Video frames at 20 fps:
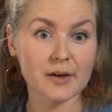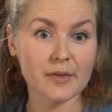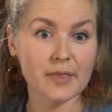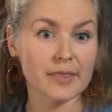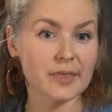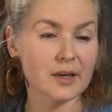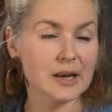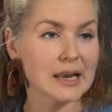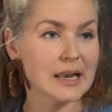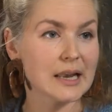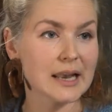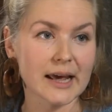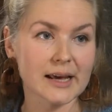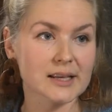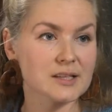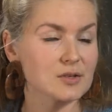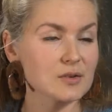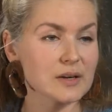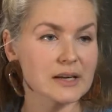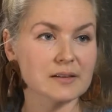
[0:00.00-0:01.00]
the
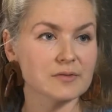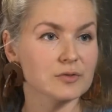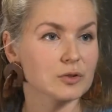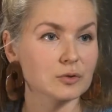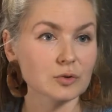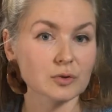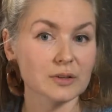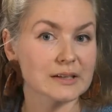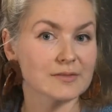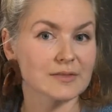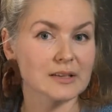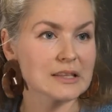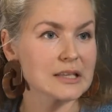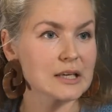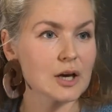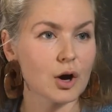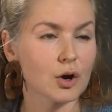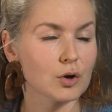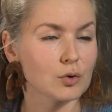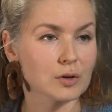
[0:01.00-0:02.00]
lesser evil or even
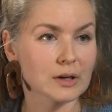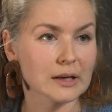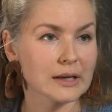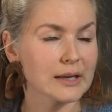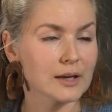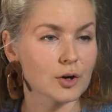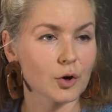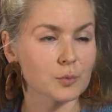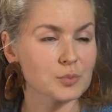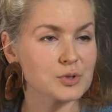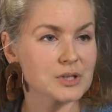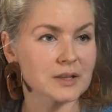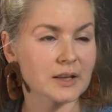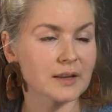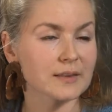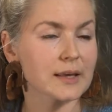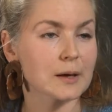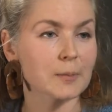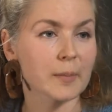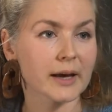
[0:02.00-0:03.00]
the only option
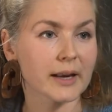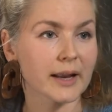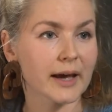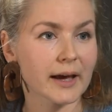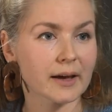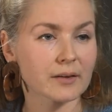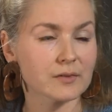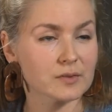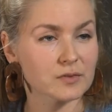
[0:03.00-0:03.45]
that they might have.